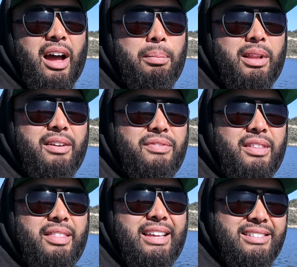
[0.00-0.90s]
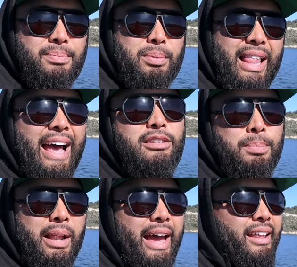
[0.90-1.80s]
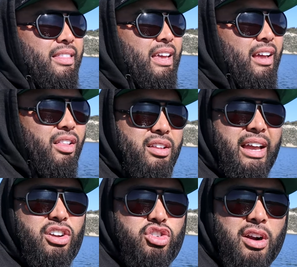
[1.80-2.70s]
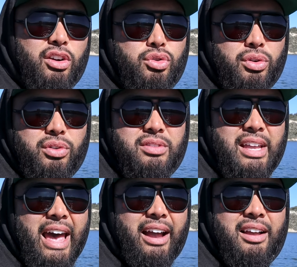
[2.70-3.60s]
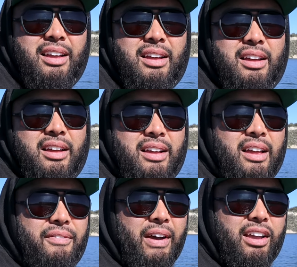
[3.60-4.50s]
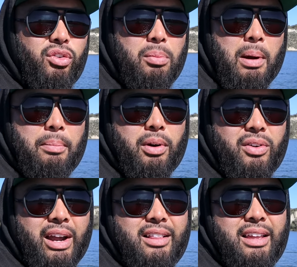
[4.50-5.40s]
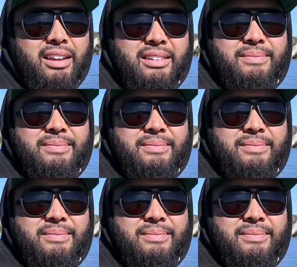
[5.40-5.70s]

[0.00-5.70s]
I believe this last plant, they looked like a chartreuse tag, if I can remember correctly.